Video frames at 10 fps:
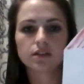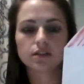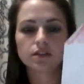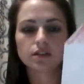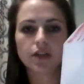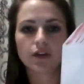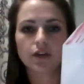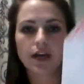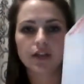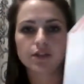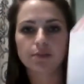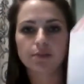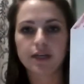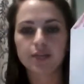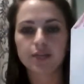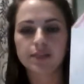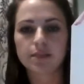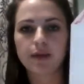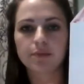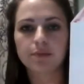So you'll kind of use a bigger piece of
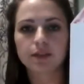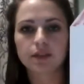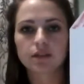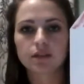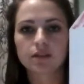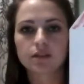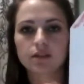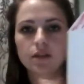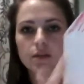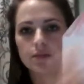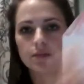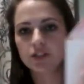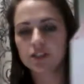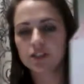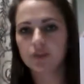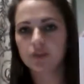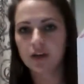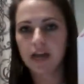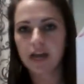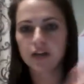paper, but just the
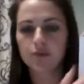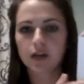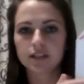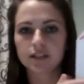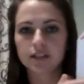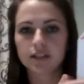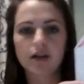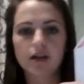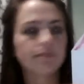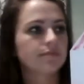volcano part at the top.